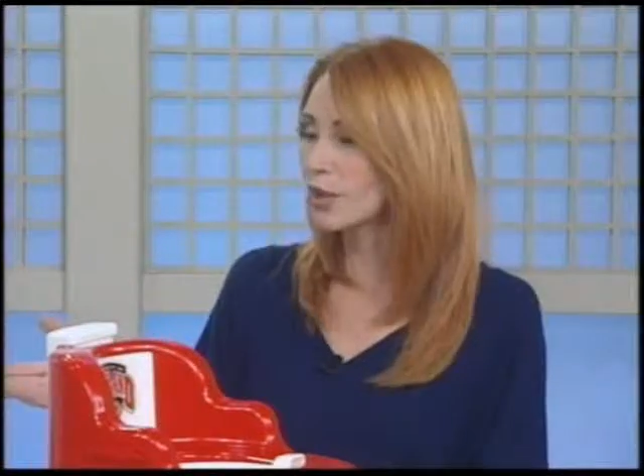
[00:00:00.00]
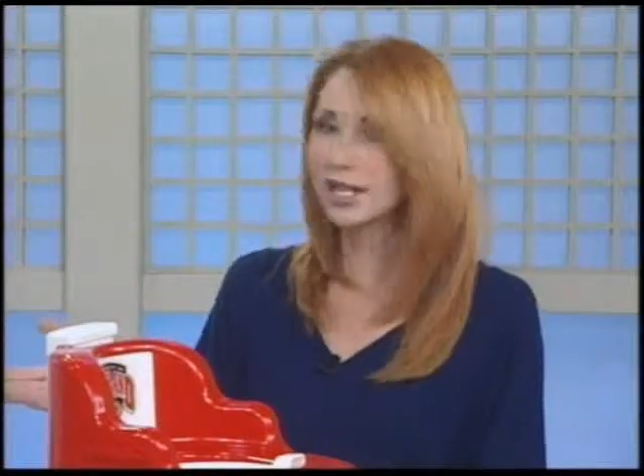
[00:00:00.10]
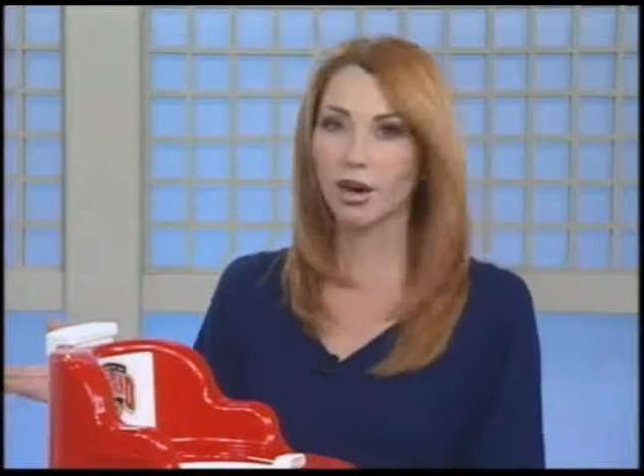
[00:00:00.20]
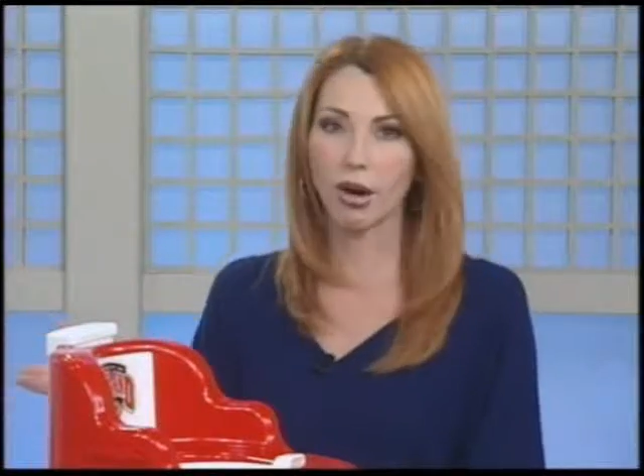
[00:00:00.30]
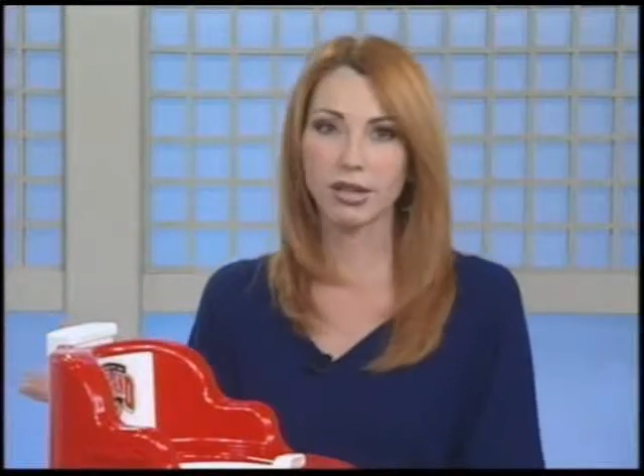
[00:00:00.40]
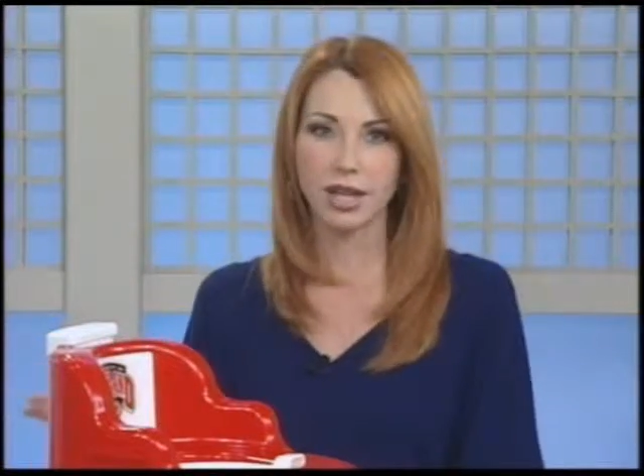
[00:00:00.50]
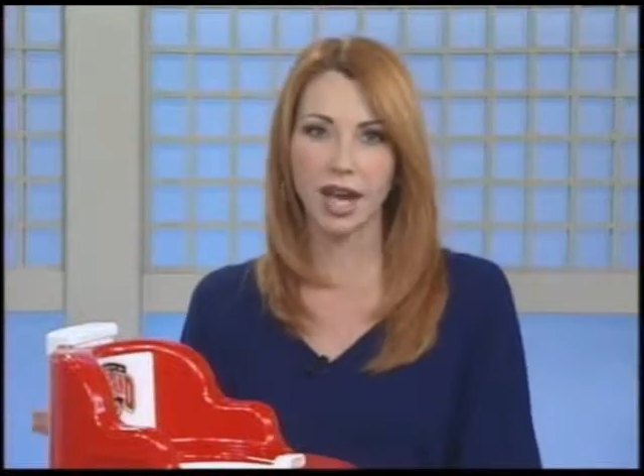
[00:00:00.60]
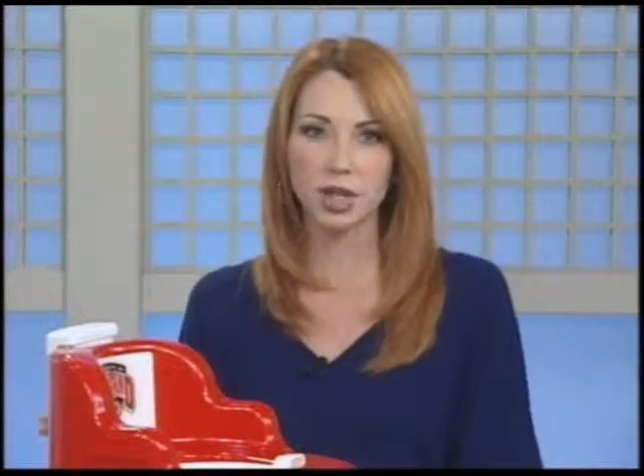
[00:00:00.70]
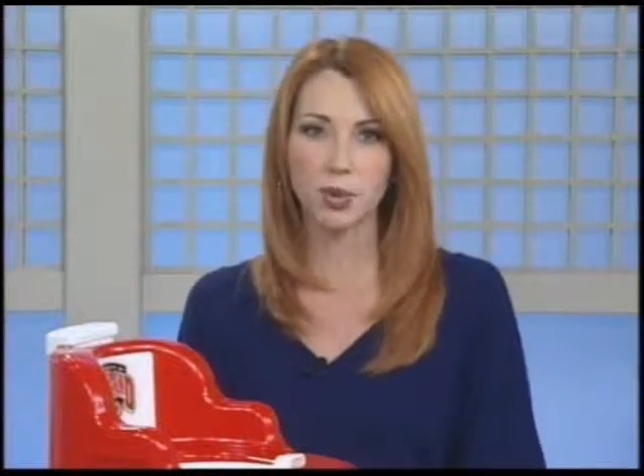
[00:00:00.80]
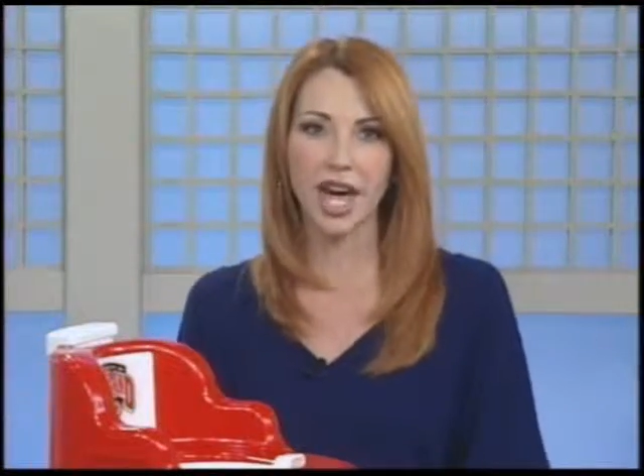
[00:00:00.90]
Joe, we did our own
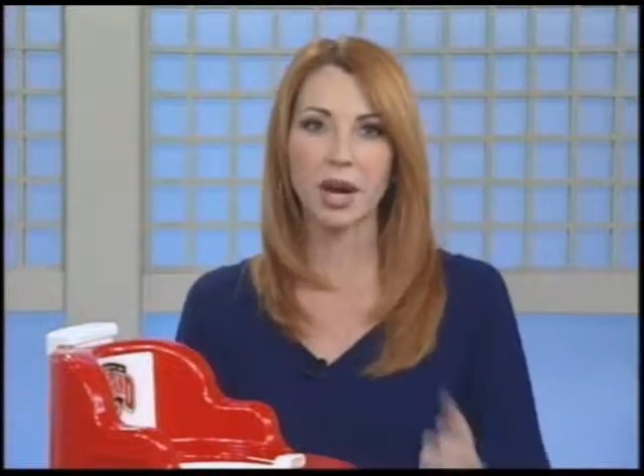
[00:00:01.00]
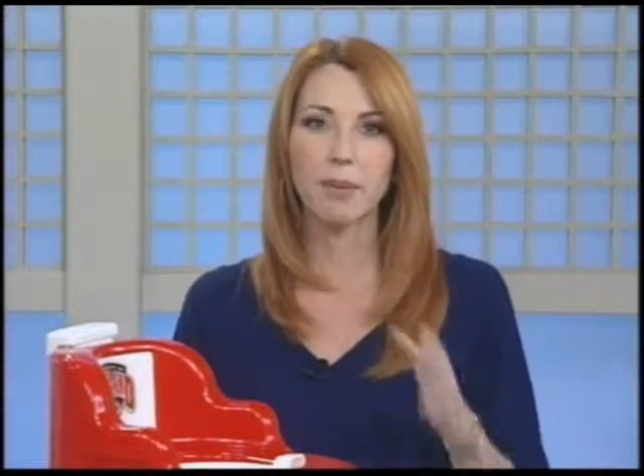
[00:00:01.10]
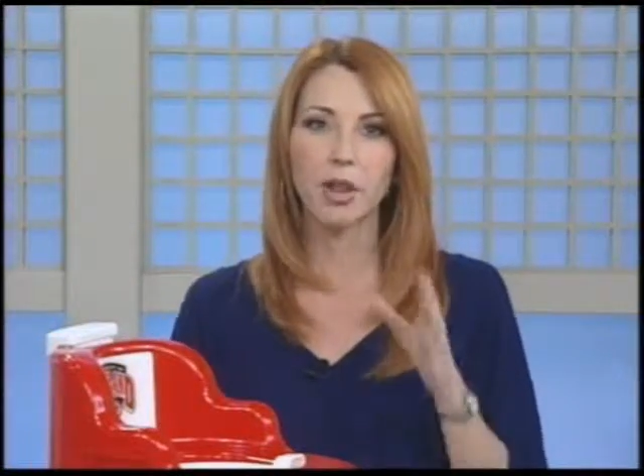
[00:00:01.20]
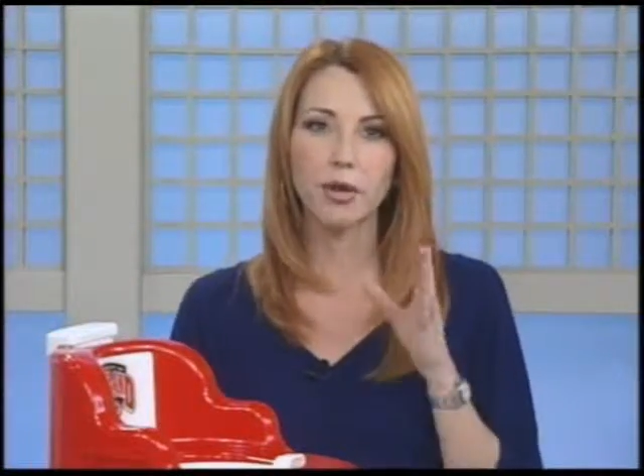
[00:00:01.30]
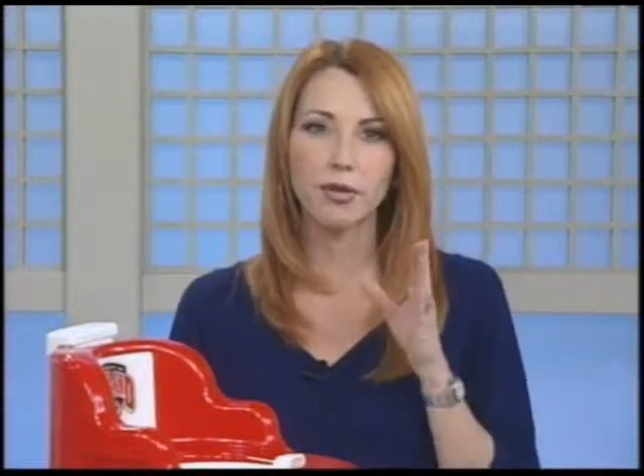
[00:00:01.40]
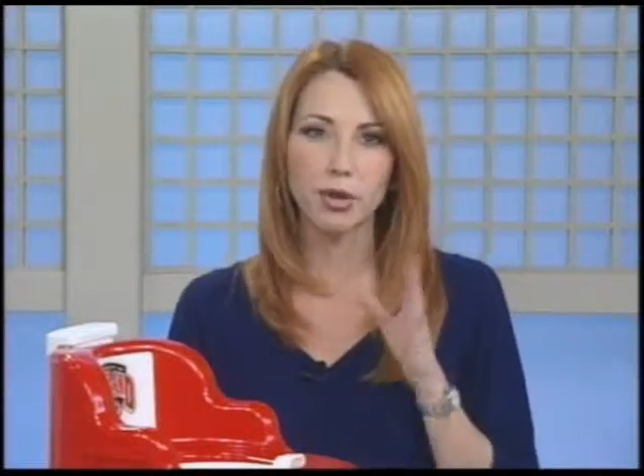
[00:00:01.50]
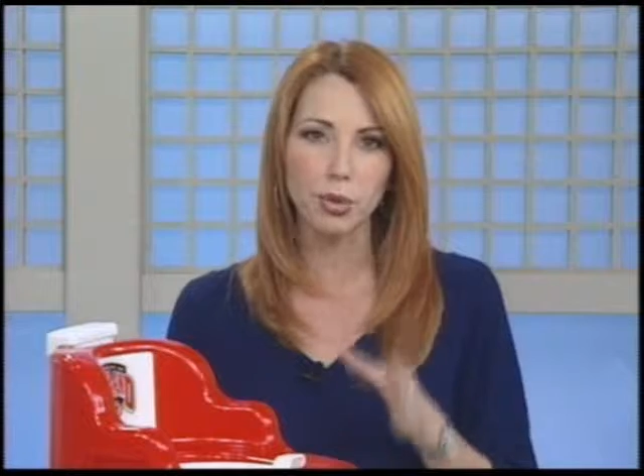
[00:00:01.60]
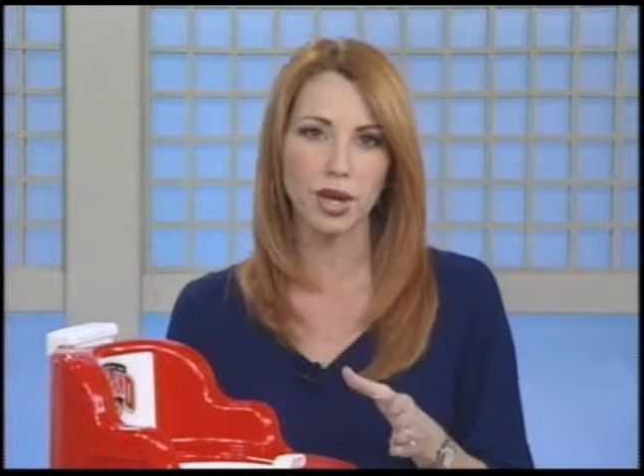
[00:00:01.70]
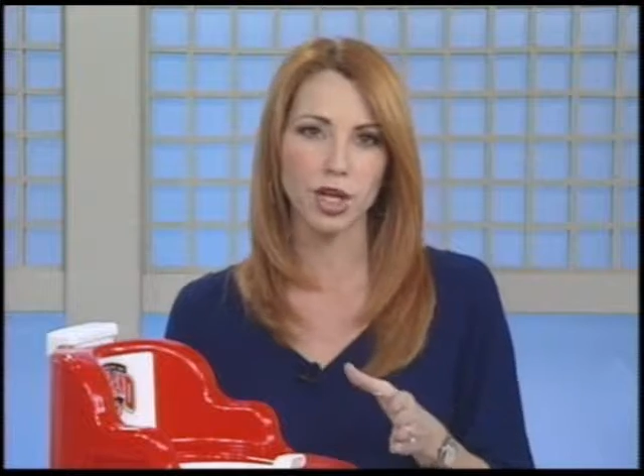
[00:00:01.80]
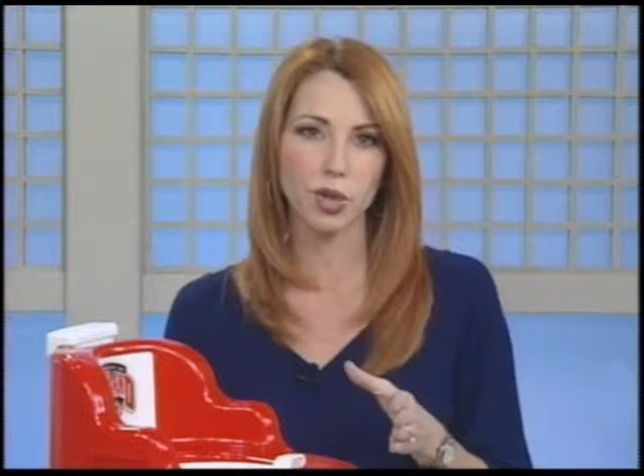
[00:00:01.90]
test. We had a mother of
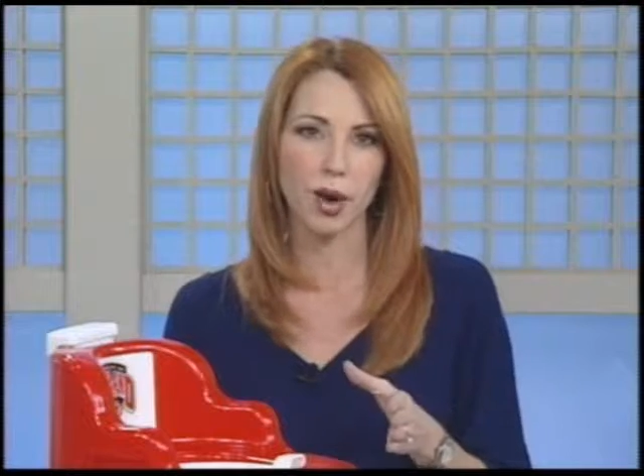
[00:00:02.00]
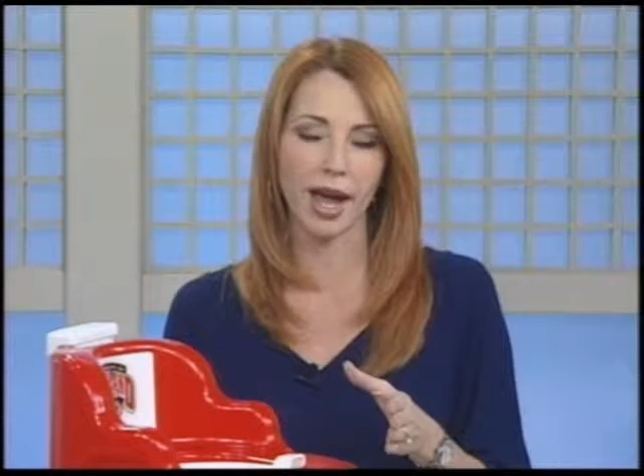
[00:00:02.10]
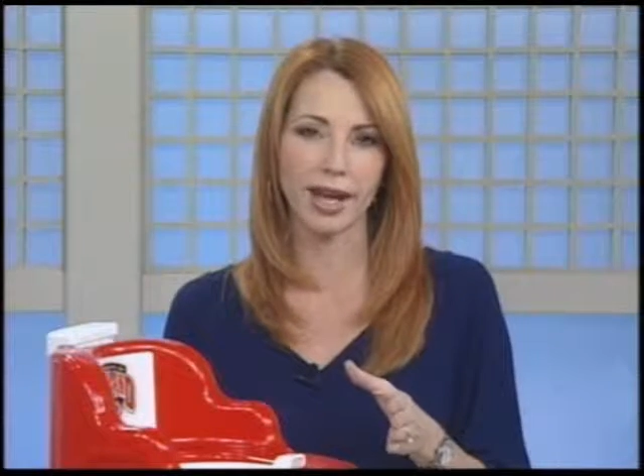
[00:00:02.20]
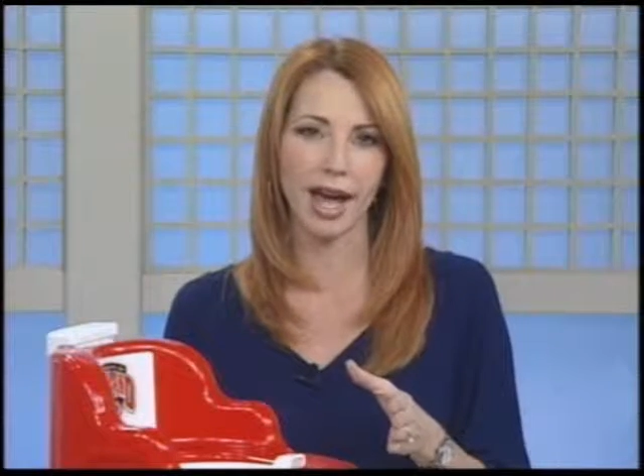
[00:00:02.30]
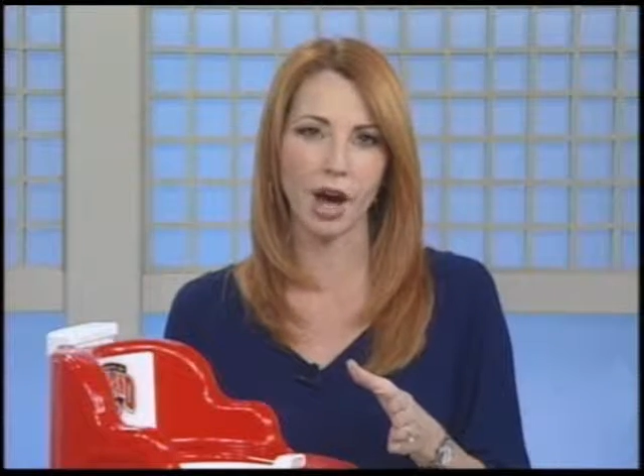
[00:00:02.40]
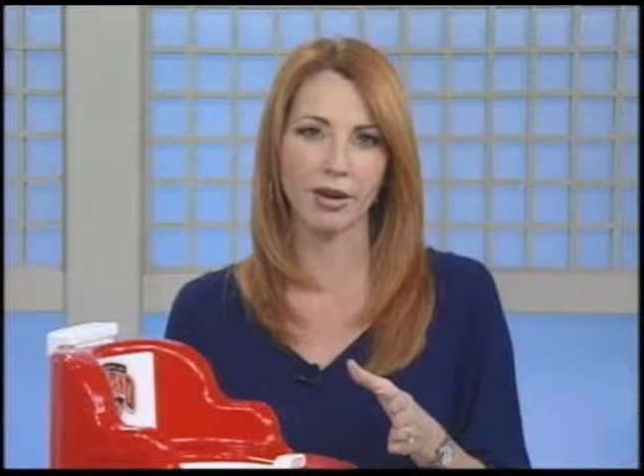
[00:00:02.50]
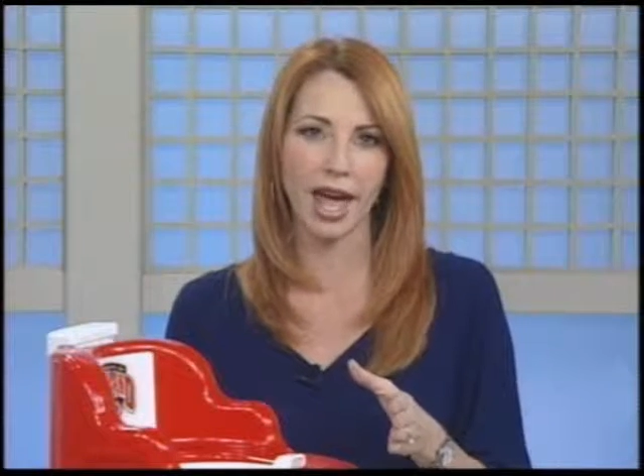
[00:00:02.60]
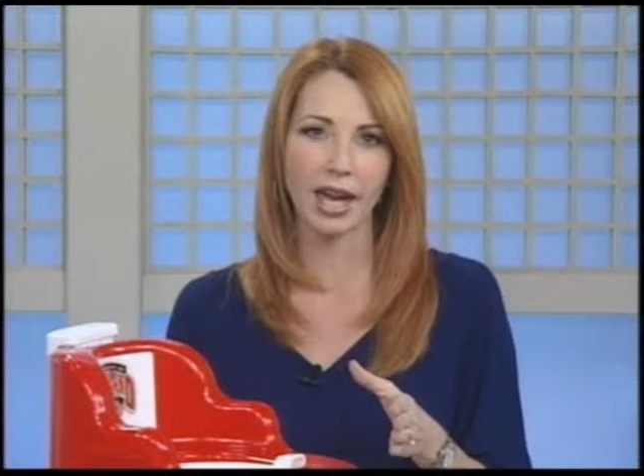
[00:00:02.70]
three try it out,